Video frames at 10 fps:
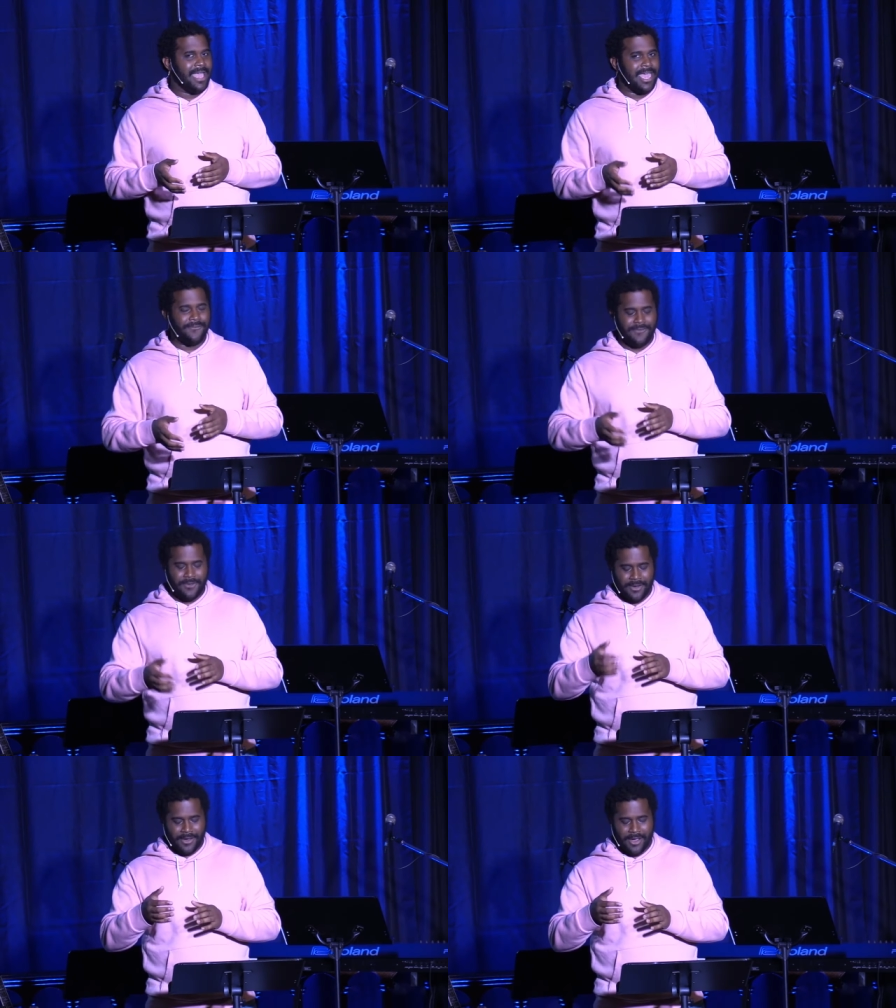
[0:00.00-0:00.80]
And if
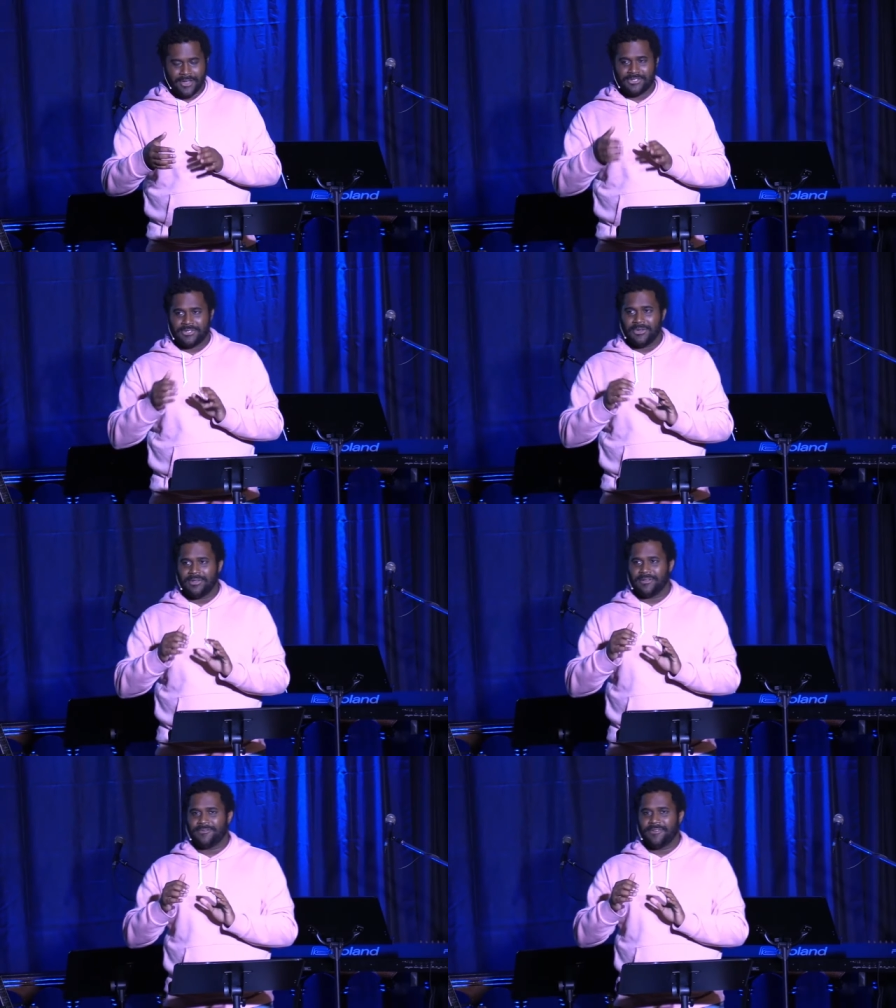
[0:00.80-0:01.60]
you are a
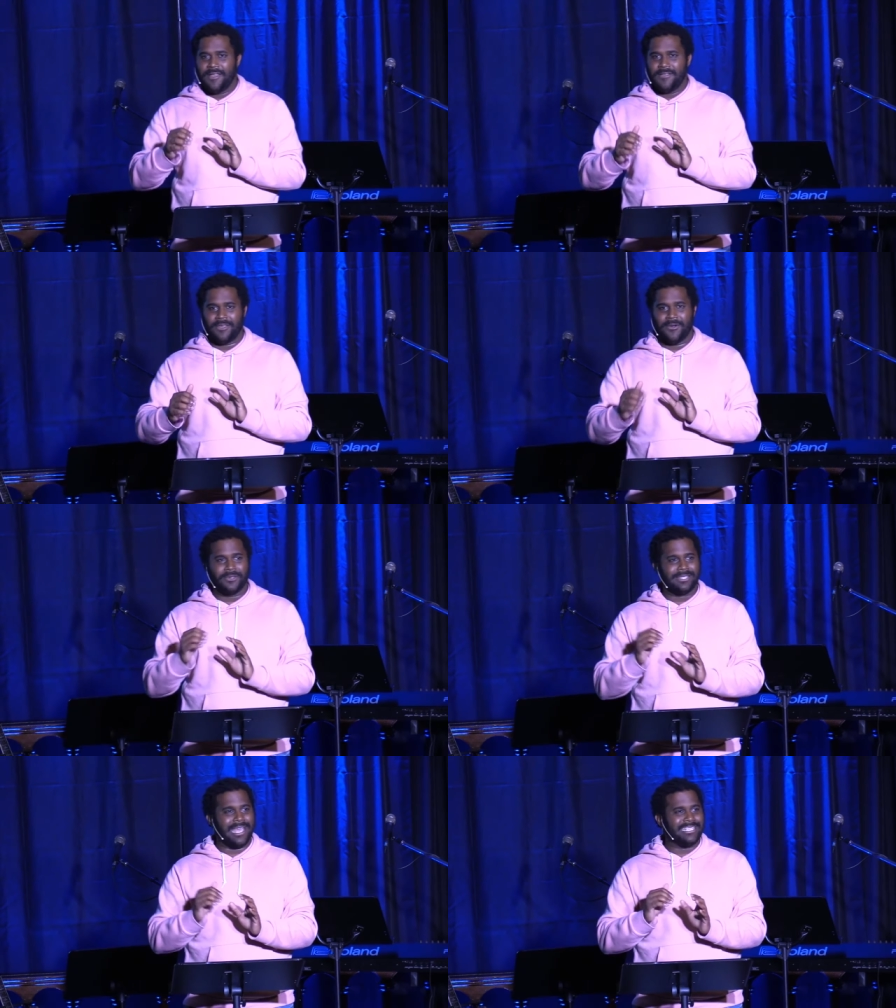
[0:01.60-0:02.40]
student of the
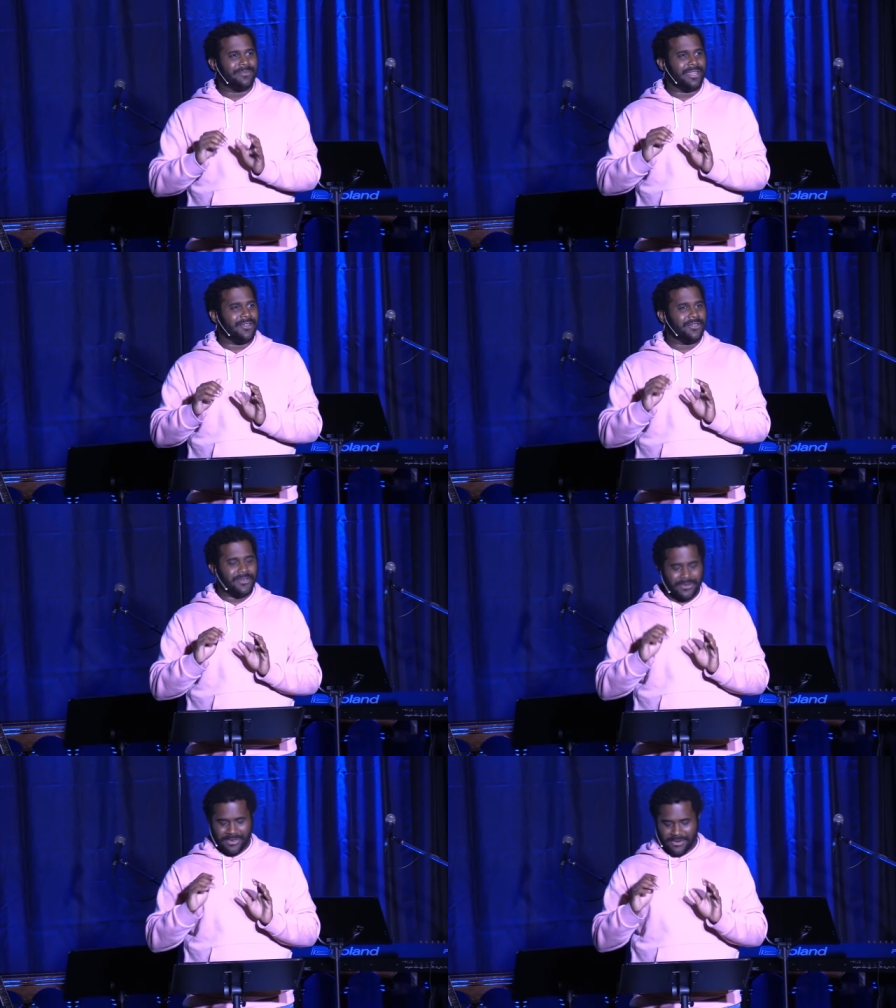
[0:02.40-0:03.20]
Old Testament, here
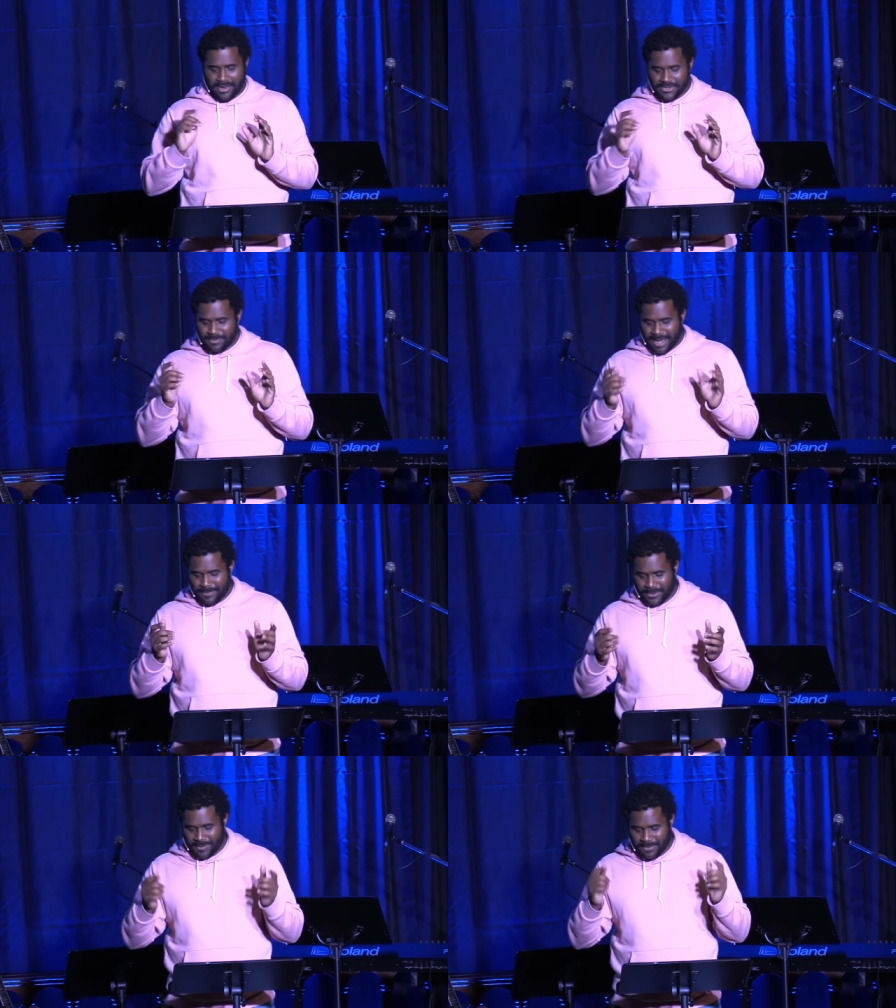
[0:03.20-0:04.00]
your, your ears might
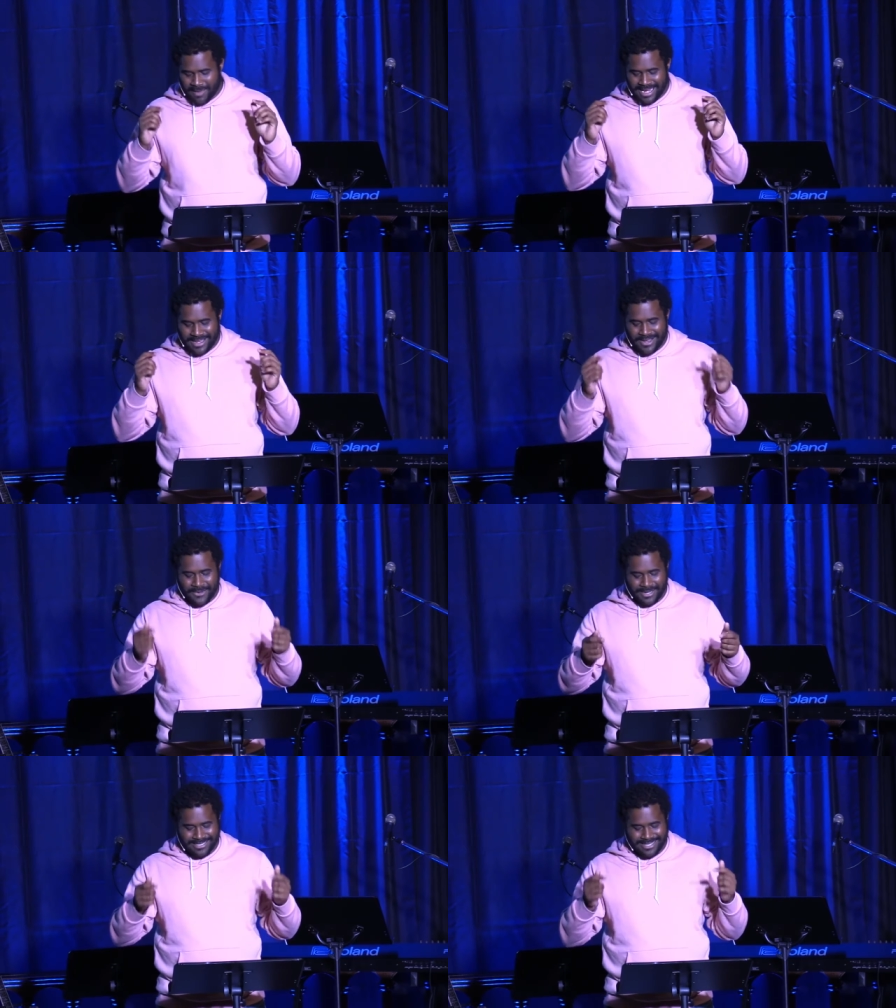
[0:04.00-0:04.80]
perk up. You might
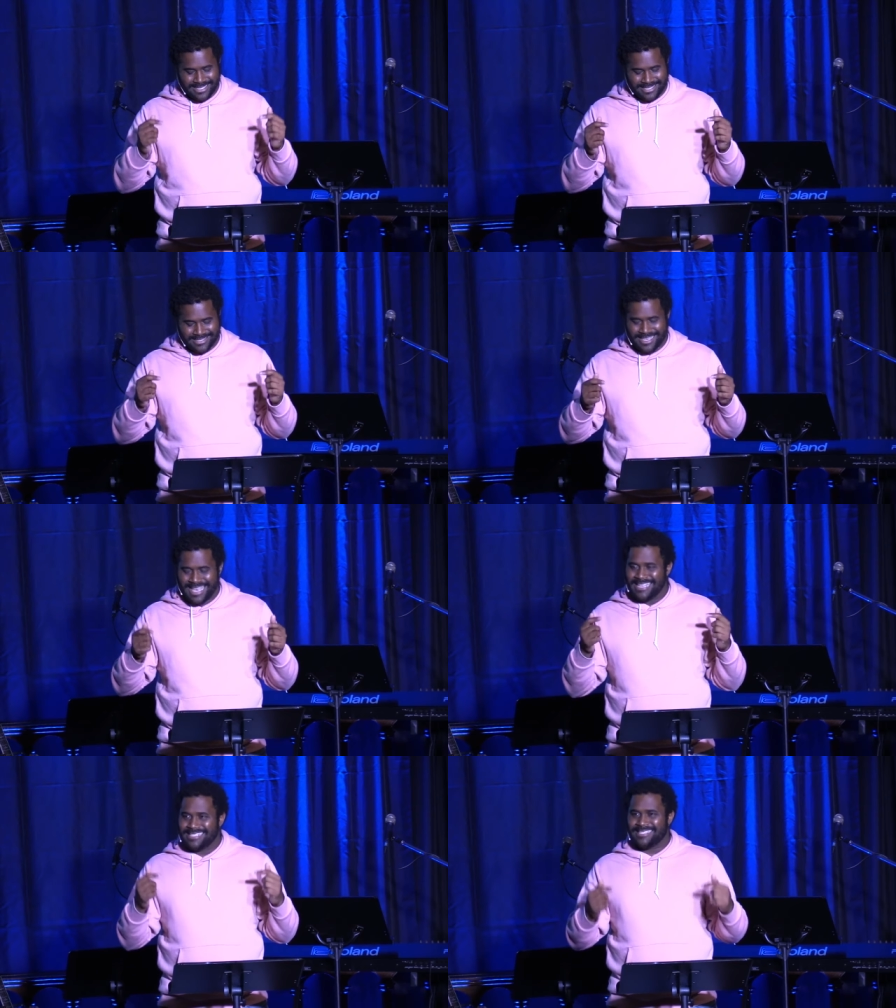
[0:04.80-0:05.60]
notice that this is
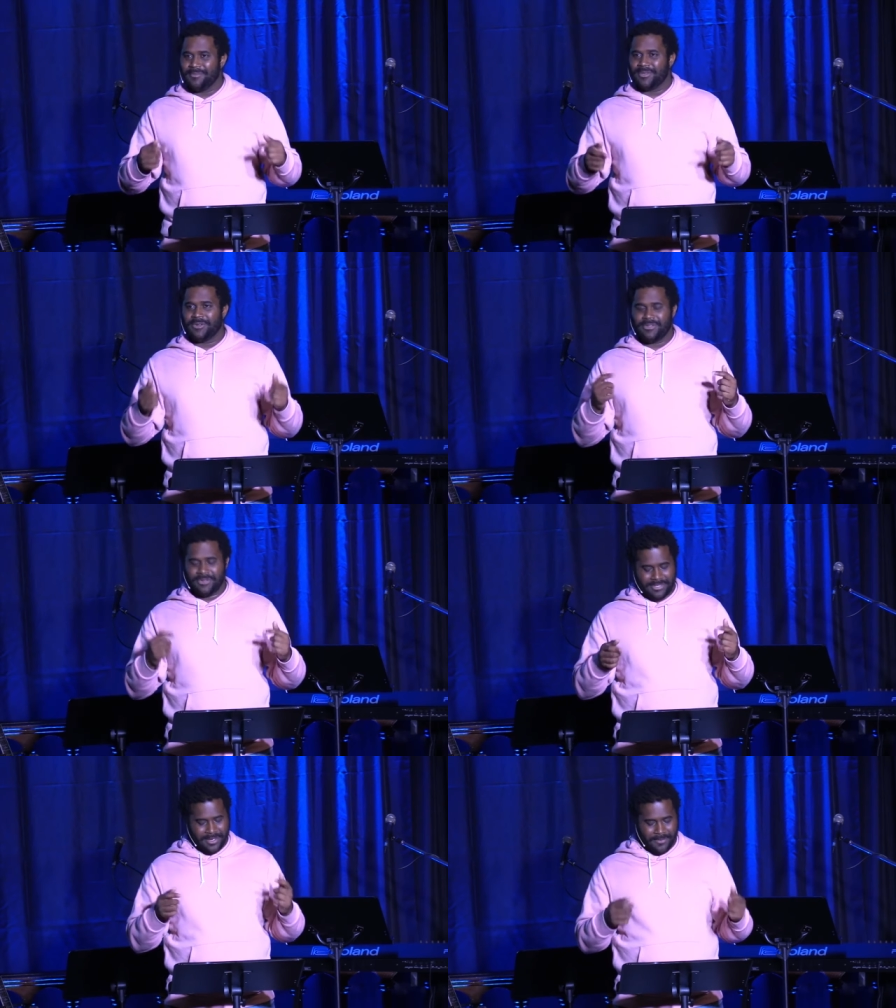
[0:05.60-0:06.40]
similar
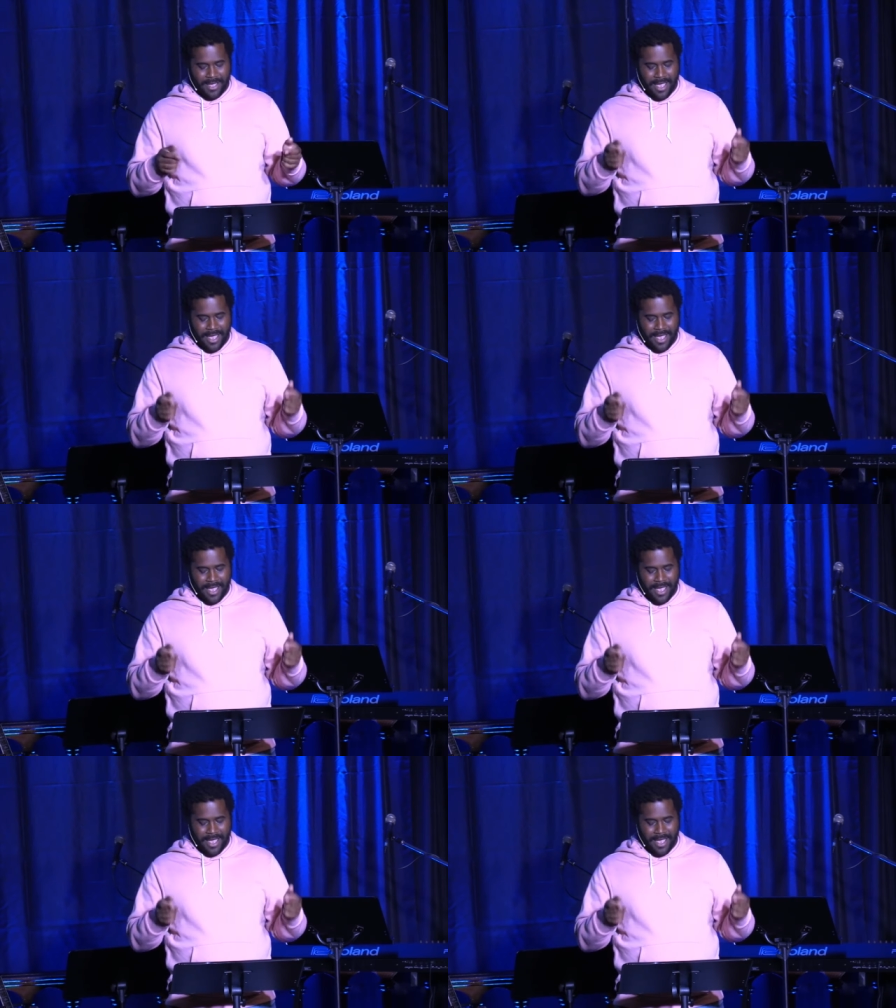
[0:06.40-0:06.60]
to some